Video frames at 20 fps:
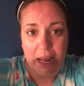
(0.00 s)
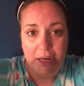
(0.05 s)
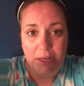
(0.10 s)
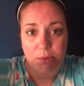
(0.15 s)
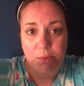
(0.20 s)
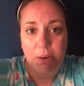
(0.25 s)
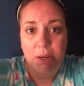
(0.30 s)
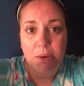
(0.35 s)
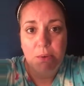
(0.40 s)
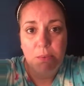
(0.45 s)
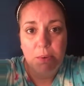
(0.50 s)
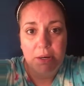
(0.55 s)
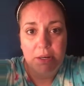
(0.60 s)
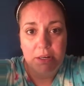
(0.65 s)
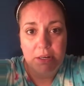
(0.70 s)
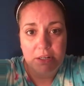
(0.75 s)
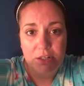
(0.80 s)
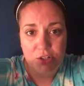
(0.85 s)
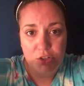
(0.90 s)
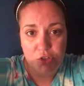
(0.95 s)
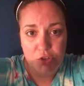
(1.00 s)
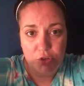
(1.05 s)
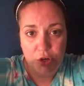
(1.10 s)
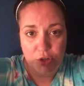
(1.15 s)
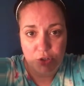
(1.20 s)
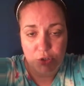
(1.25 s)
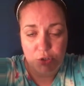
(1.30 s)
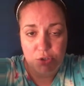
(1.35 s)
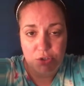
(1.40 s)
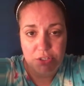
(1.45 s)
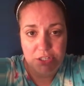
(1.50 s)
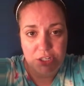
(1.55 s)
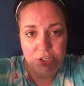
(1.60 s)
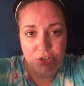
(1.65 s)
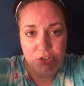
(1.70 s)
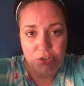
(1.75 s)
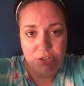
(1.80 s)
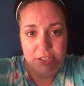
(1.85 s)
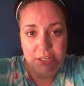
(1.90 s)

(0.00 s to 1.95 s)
anyway. When an instructor or teacher